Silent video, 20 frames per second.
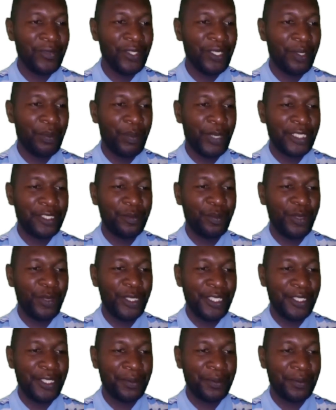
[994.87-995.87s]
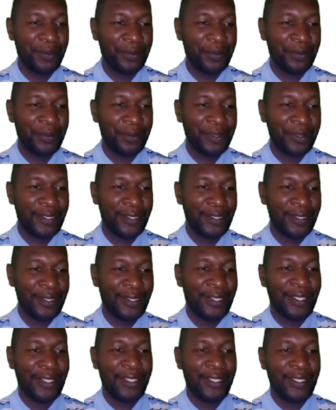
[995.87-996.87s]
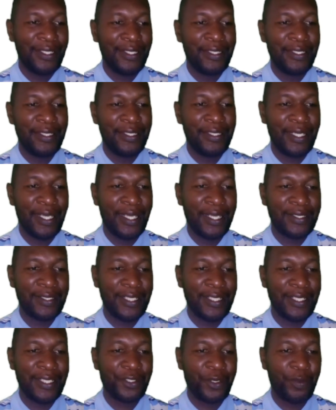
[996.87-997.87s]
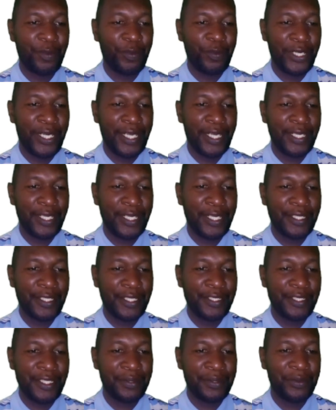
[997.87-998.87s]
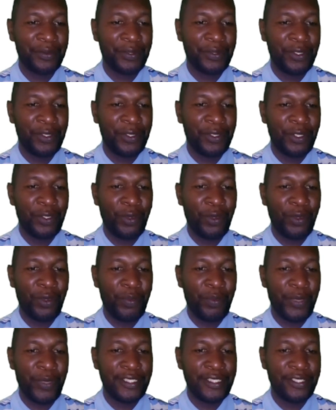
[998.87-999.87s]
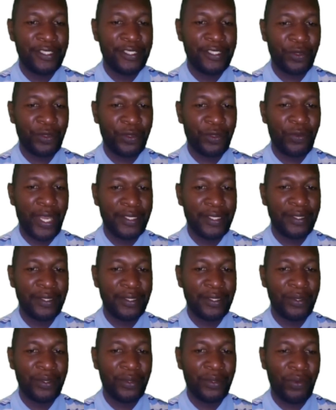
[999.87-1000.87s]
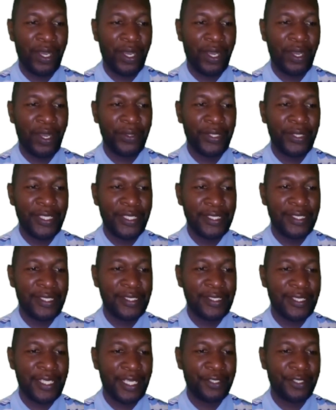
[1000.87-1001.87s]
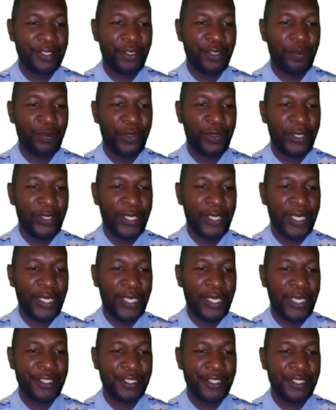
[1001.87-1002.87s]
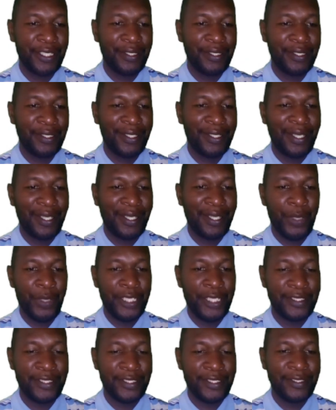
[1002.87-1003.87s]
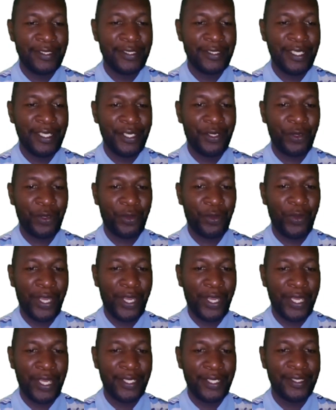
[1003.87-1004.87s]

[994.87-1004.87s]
Part B. In asexual reproduction, no mate is required, while in sexual reproduction, a mate is required.